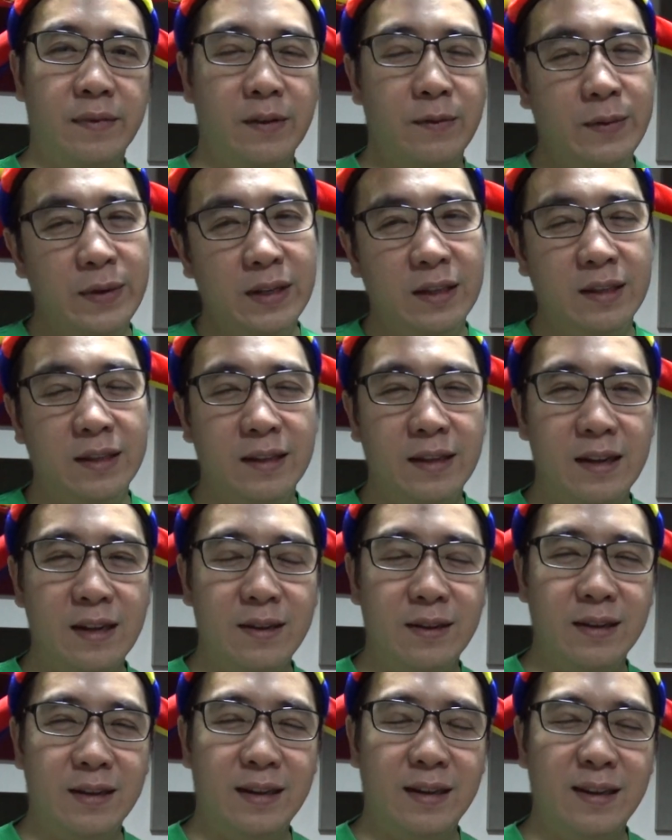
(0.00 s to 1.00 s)
Well,
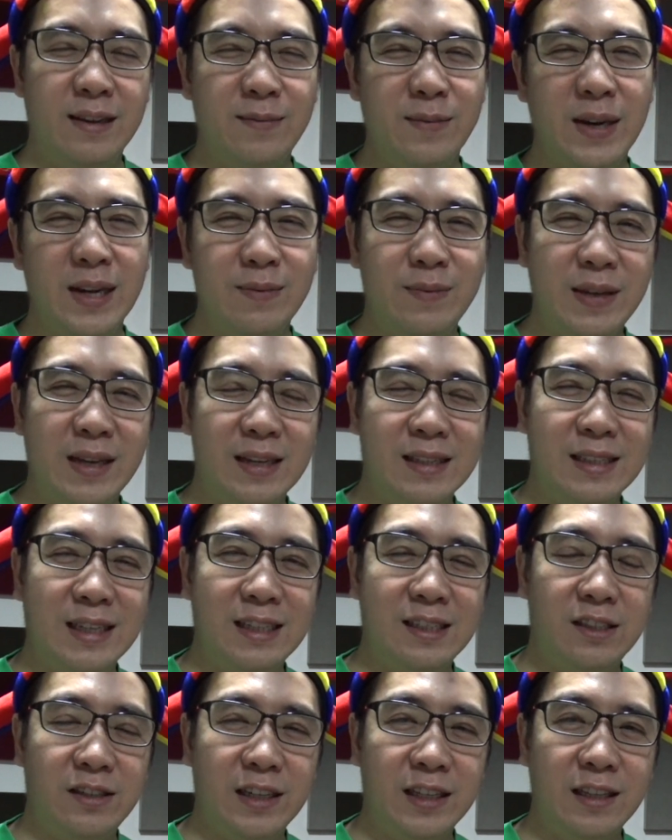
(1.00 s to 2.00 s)
I might be
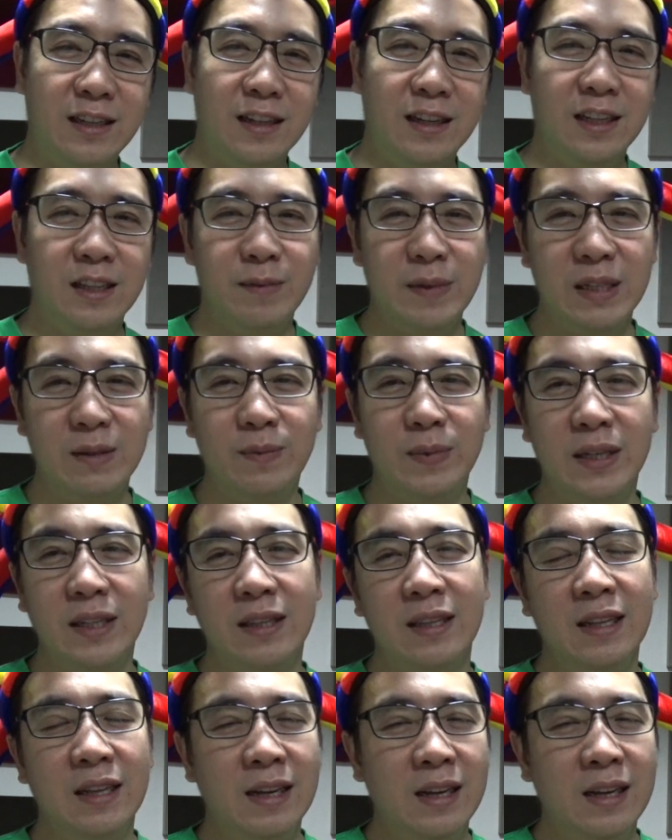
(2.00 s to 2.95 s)
exaggerating a little bit, but